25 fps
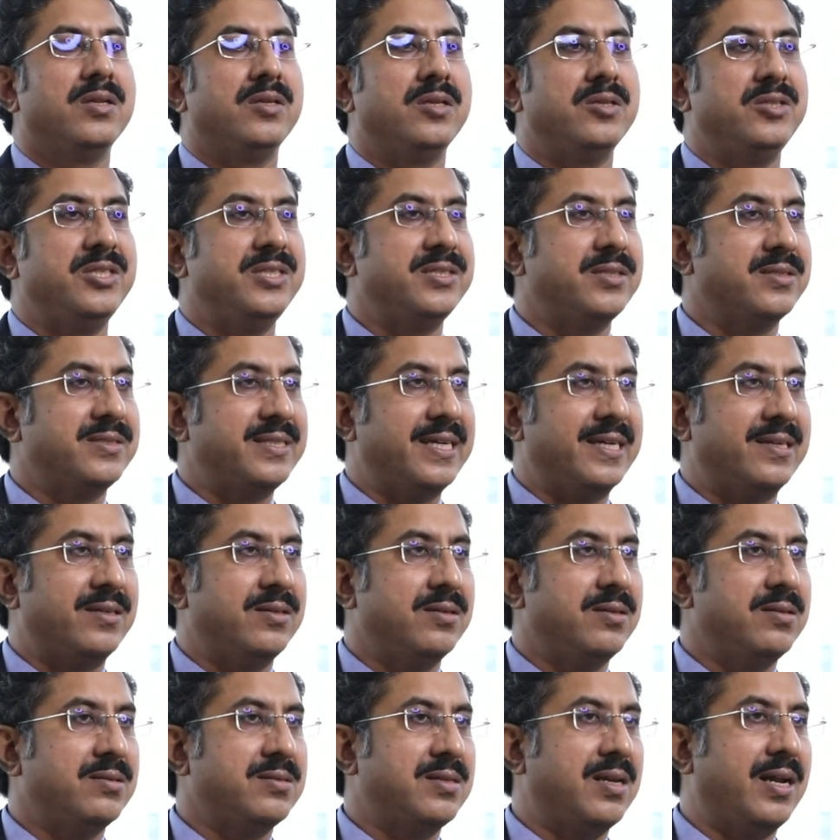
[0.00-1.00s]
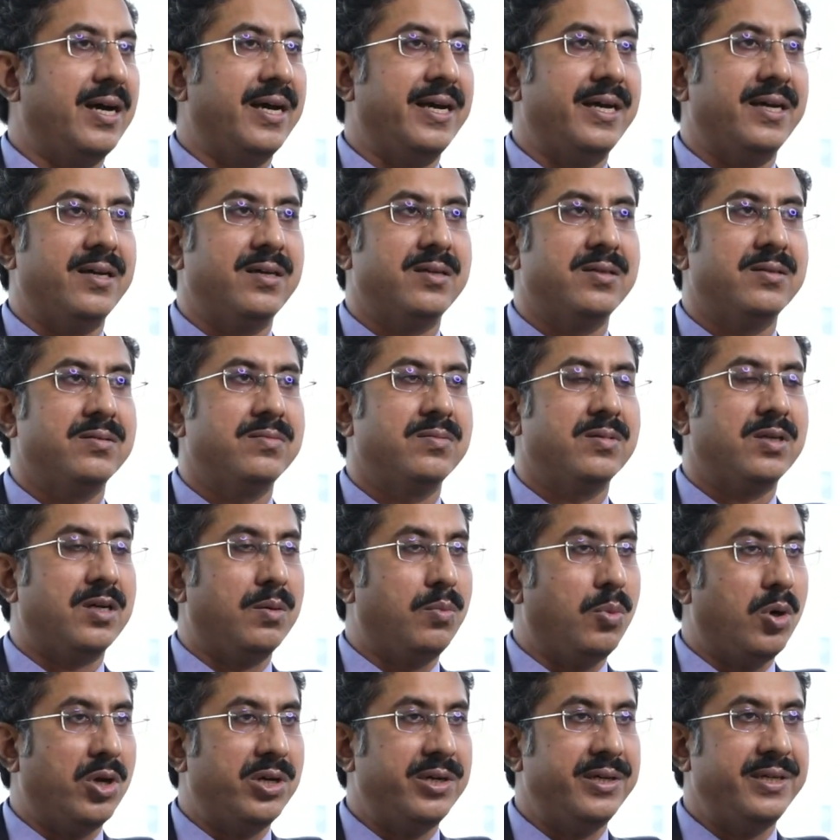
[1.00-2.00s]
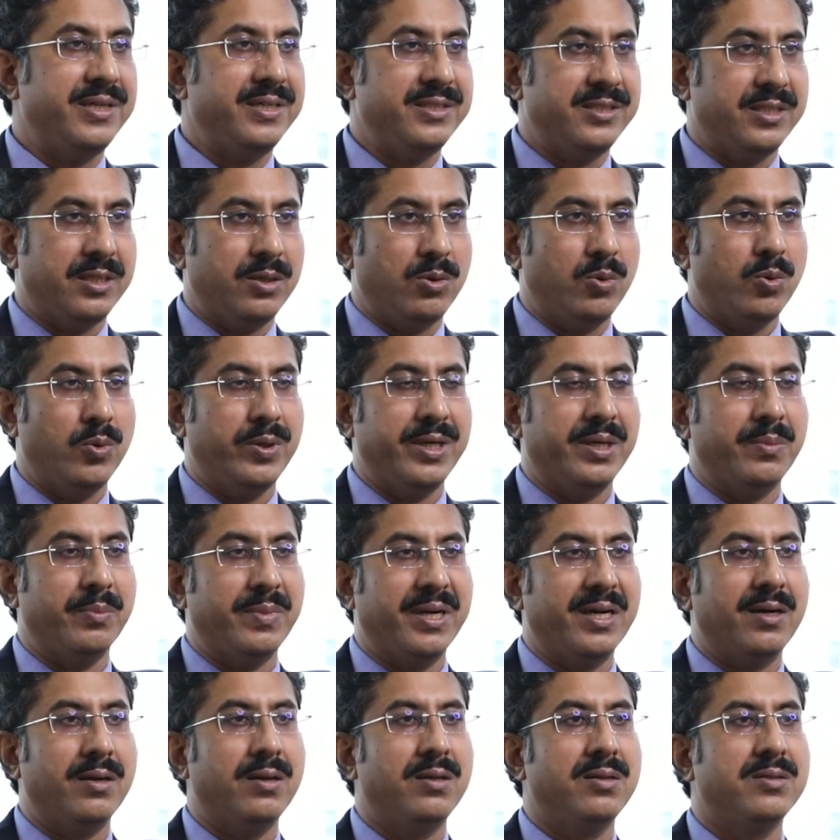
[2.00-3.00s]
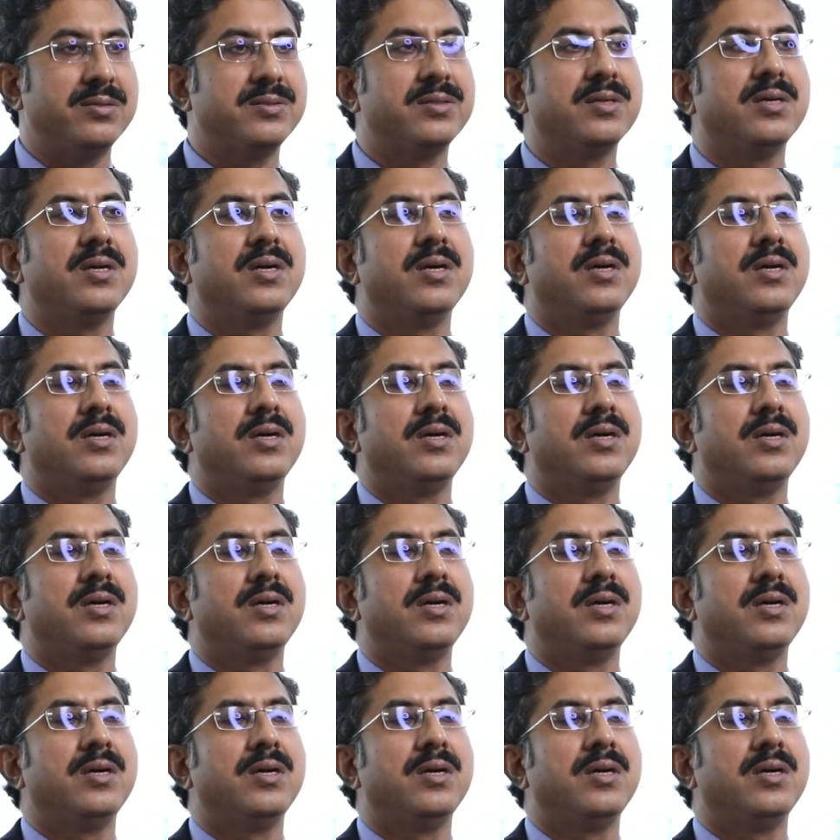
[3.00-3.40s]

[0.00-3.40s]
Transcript: These are sectors like commodities, including metals,